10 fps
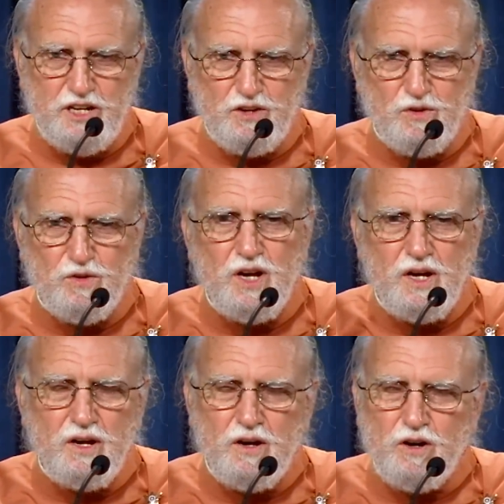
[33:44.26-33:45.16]
they knew
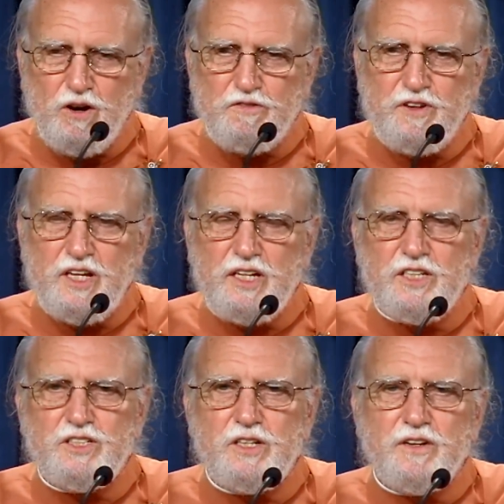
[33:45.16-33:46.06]
her
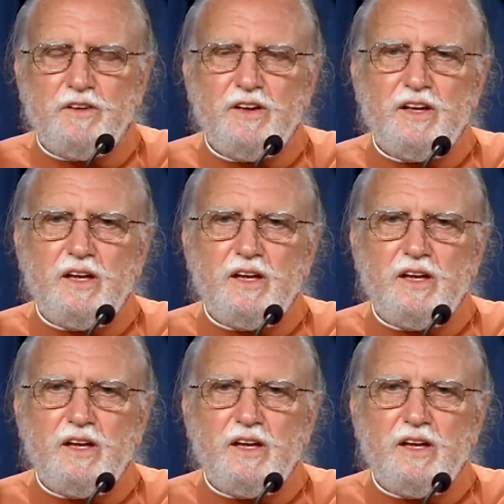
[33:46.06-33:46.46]
feelings. And